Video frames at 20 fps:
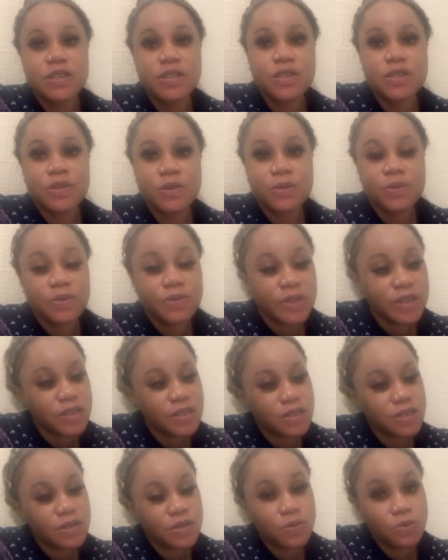so this
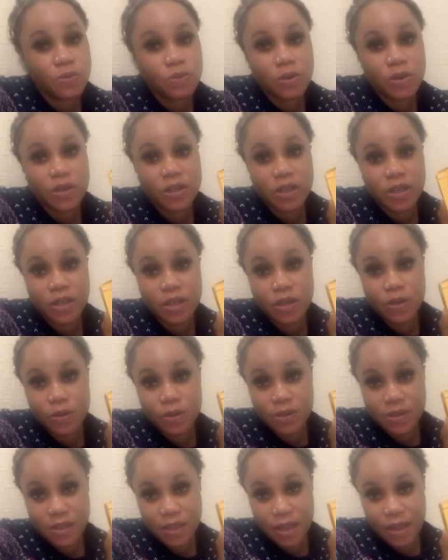is what it
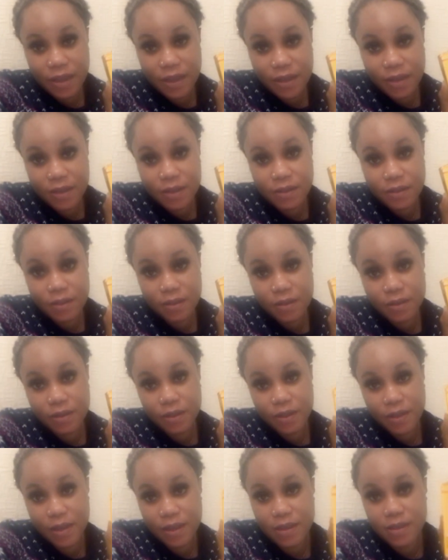looks like.
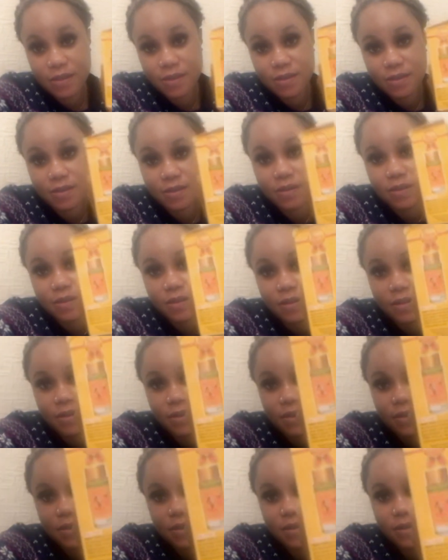Yes,
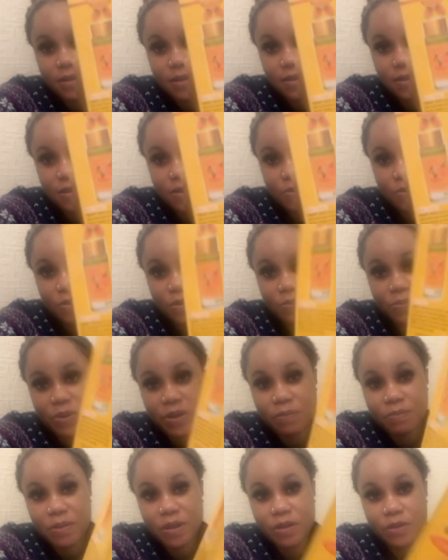this is what
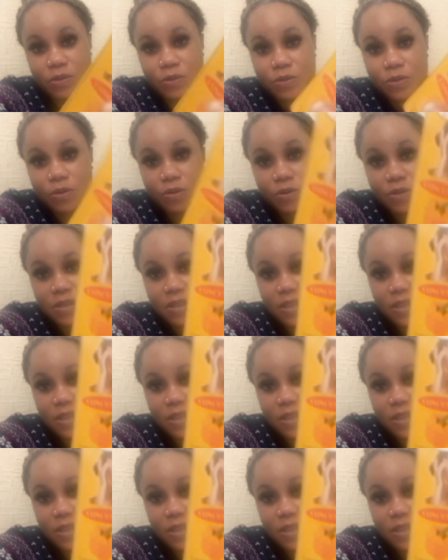pigment do looks